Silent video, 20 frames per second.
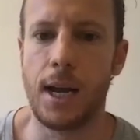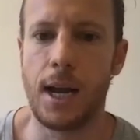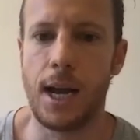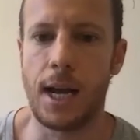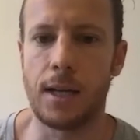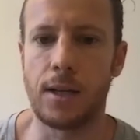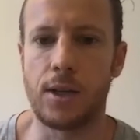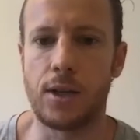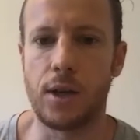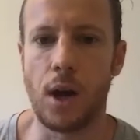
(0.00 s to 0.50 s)

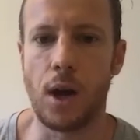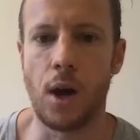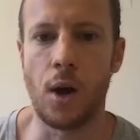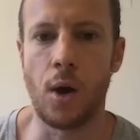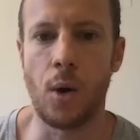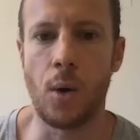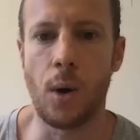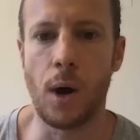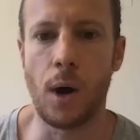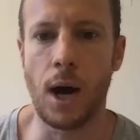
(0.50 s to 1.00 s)
And
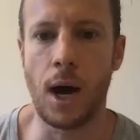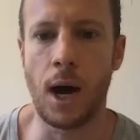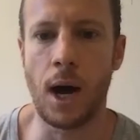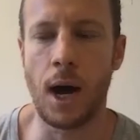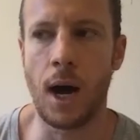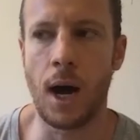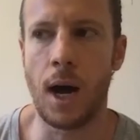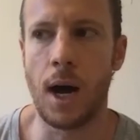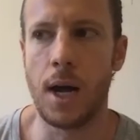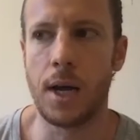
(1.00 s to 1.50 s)
so,
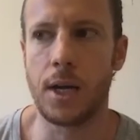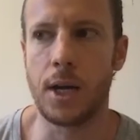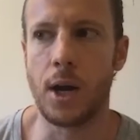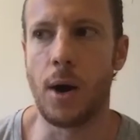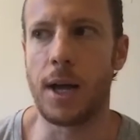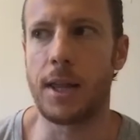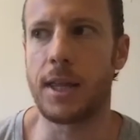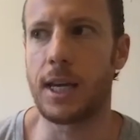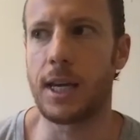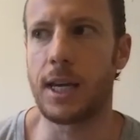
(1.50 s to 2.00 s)
I
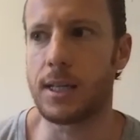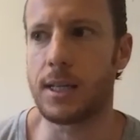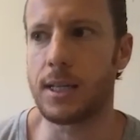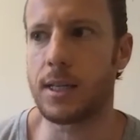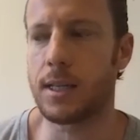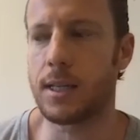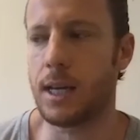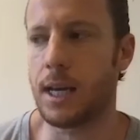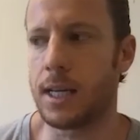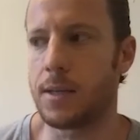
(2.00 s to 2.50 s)
think
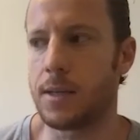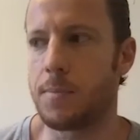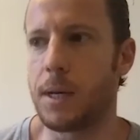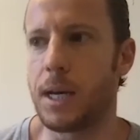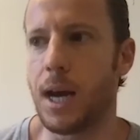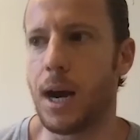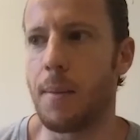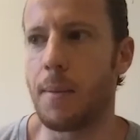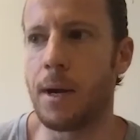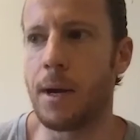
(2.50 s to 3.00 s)
it's
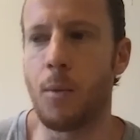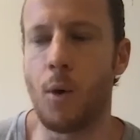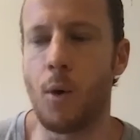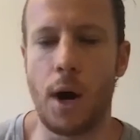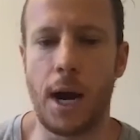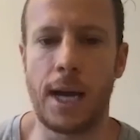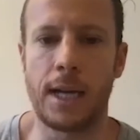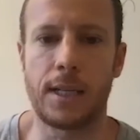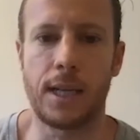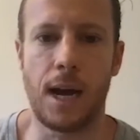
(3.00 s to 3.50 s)
becoming a more
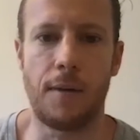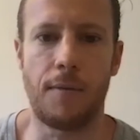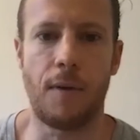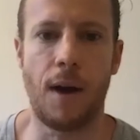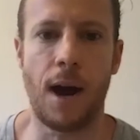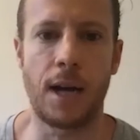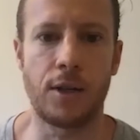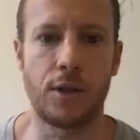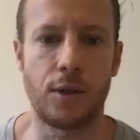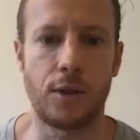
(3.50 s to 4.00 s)

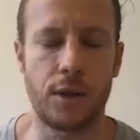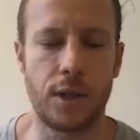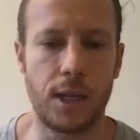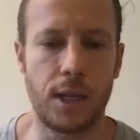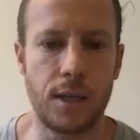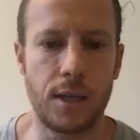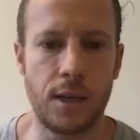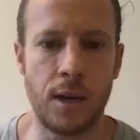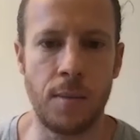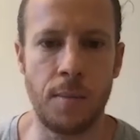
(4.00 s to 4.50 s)
anti-fragile
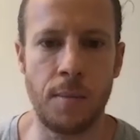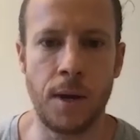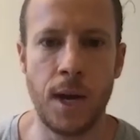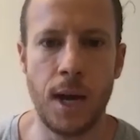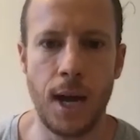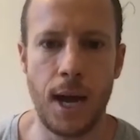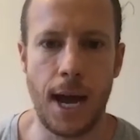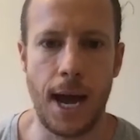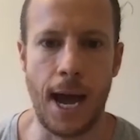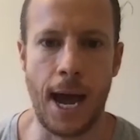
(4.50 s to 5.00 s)
system.
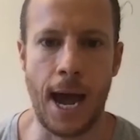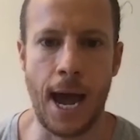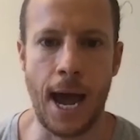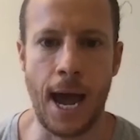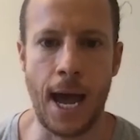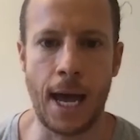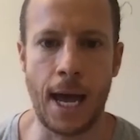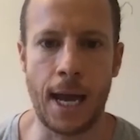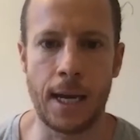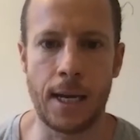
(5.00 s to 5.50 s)

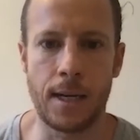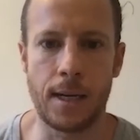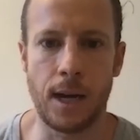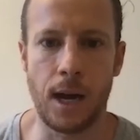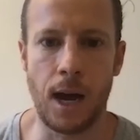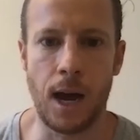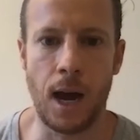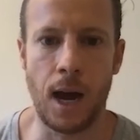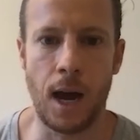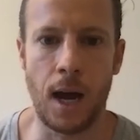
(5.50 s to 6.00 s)
And
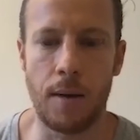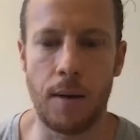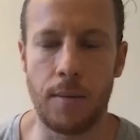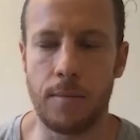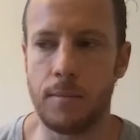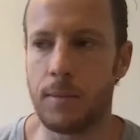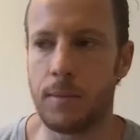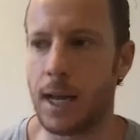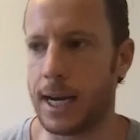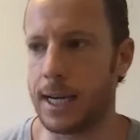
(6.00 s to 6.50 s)

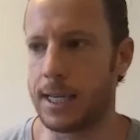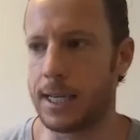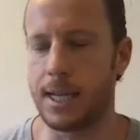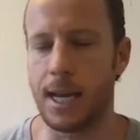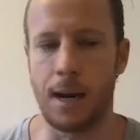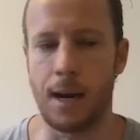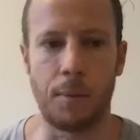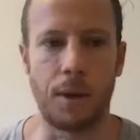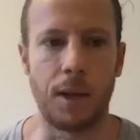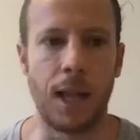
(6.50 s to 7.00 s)
like I said,
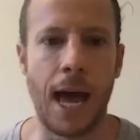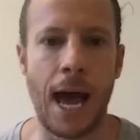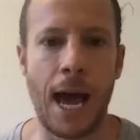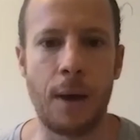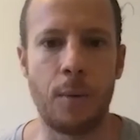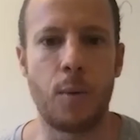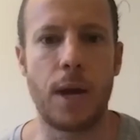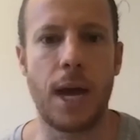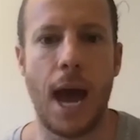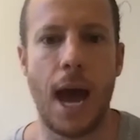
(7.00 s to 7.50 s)
I'm
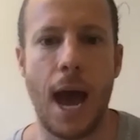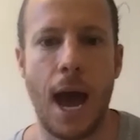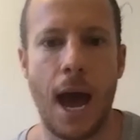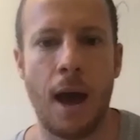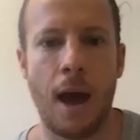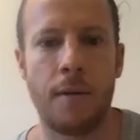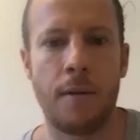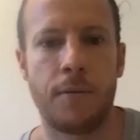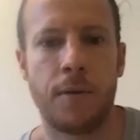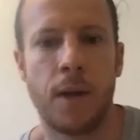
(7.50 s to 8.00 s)
glad we
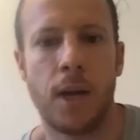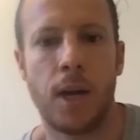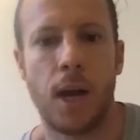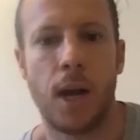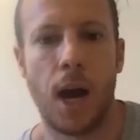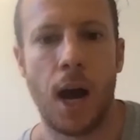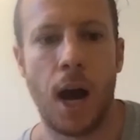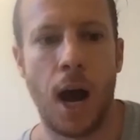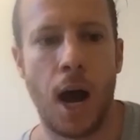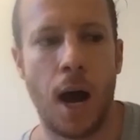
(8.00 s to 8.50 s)
have
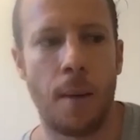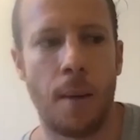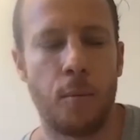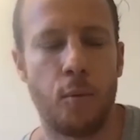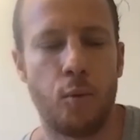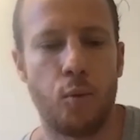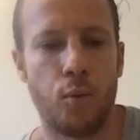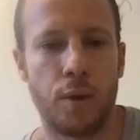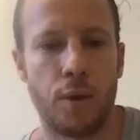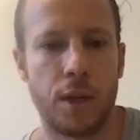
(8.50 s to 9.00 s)

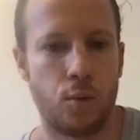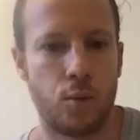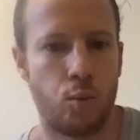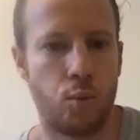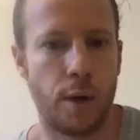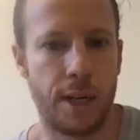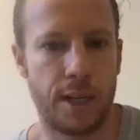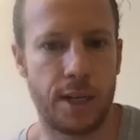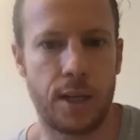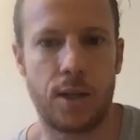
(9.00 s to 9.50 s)
these
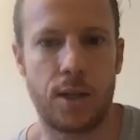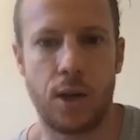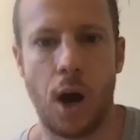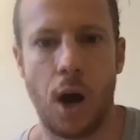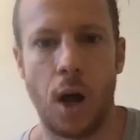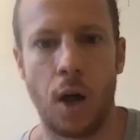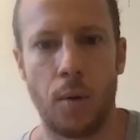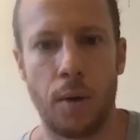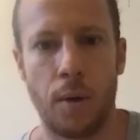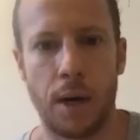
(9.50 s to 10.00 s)

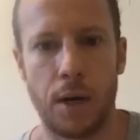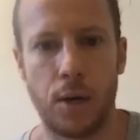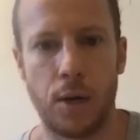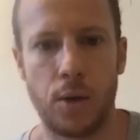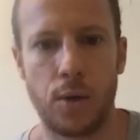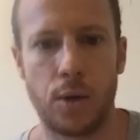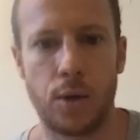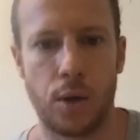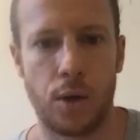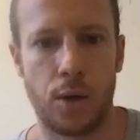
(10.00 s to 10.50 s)
risk-tolerant
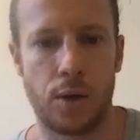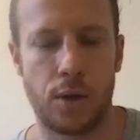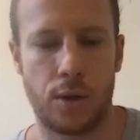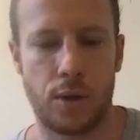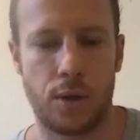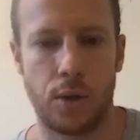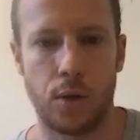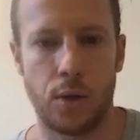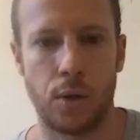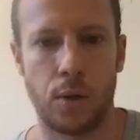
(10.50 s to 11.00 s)
users
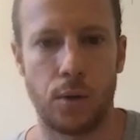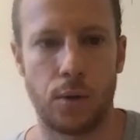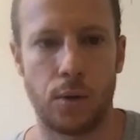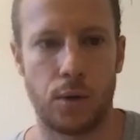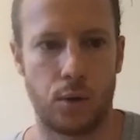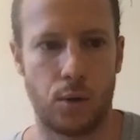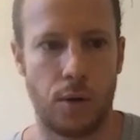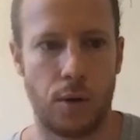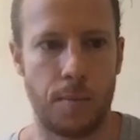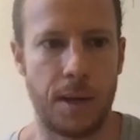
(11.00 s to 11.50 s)
to
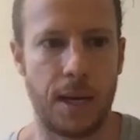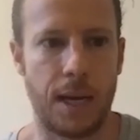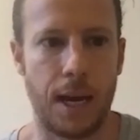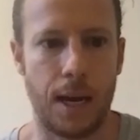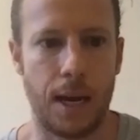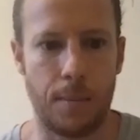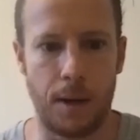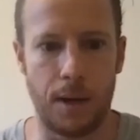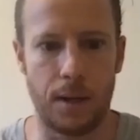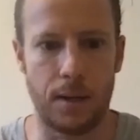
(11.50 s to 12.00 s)
sort of be
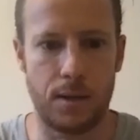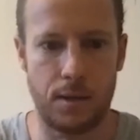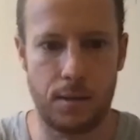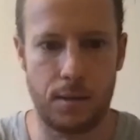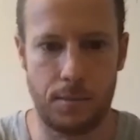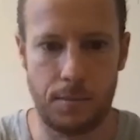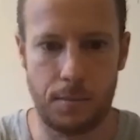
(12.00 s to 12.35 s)
guinea pigs.